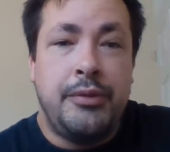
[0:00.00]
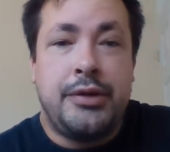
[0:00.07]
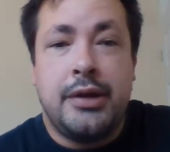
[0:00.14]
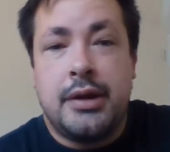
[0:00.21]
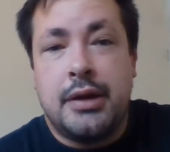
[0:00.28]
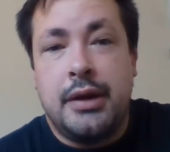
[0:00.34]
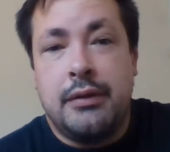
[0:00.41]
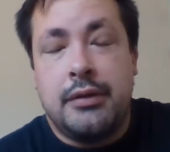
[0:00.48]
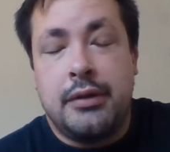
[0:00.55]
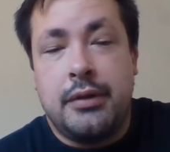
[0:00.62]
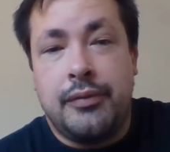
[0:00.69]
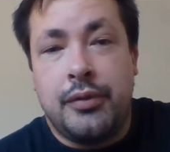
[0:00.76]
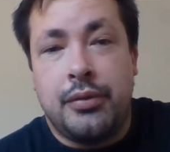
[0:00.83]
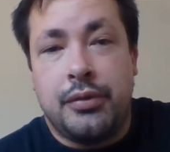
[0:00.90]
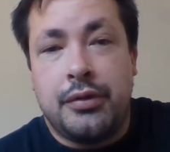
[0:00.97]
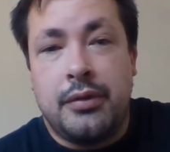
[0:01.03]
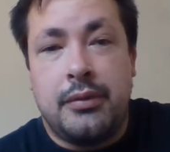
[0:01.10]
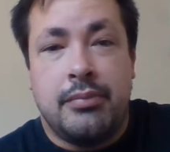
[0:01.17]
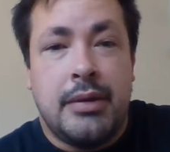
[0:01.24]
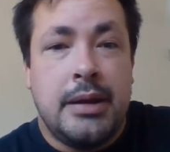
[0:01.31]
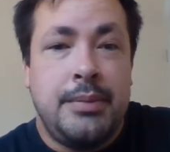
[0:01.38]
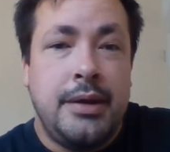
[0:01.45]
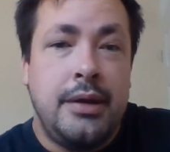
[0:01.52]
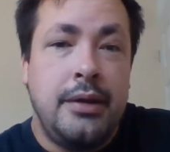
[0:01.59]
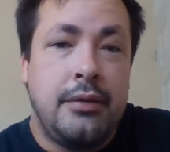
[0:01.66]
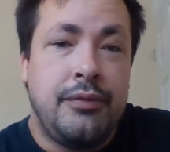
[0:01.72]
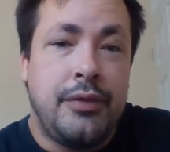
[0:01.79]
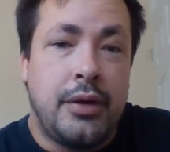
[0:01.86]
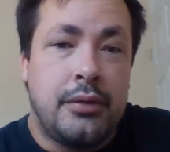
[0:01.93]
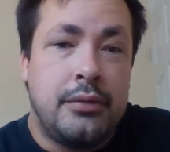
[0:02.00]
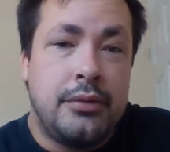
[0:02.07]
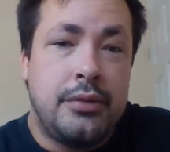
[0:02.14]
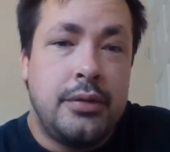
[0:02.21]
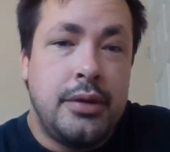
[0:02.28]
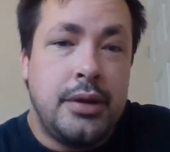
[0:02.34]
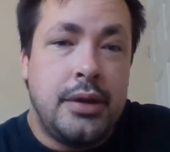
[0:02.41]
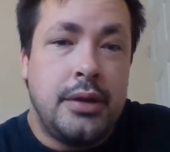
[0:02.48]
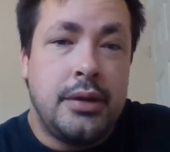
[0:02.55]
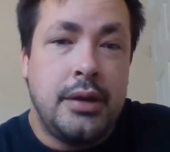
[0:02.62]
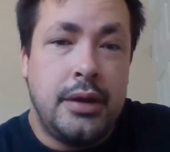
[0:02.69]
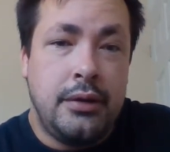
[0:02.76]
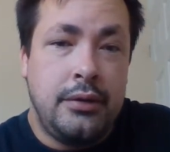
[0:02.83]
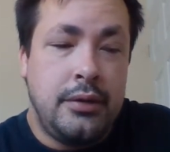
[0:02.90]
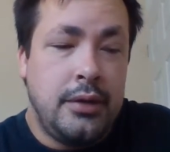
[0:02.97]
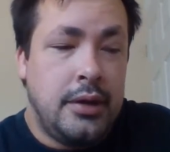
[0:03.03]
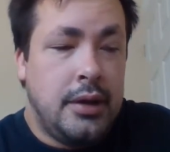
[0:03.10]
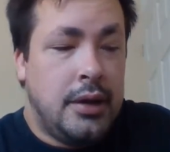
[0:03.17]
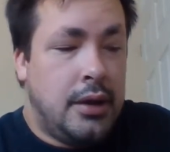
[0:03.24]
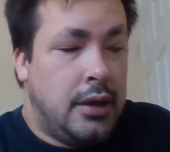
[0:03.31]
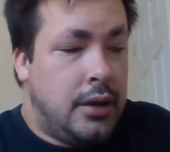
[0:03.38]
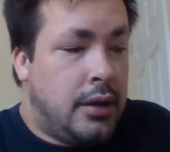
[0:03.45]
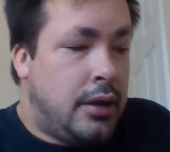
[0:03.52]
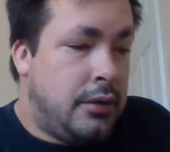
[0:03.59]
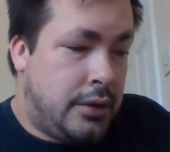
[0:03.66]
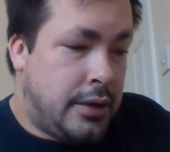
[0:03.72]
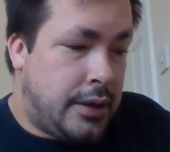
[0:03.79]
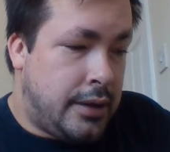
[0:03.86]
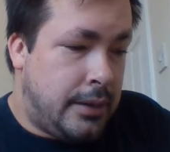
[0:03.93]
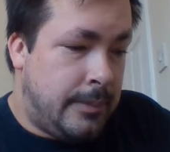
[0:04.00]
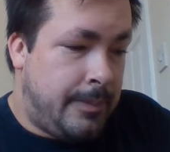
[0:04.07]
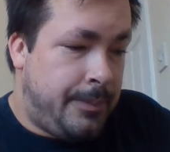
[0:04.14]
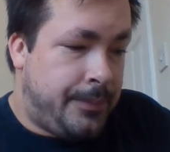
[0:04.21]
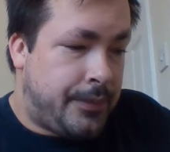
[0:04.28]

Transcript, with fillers: Particularly if the divorce is maybe his fault. Yes. Okay.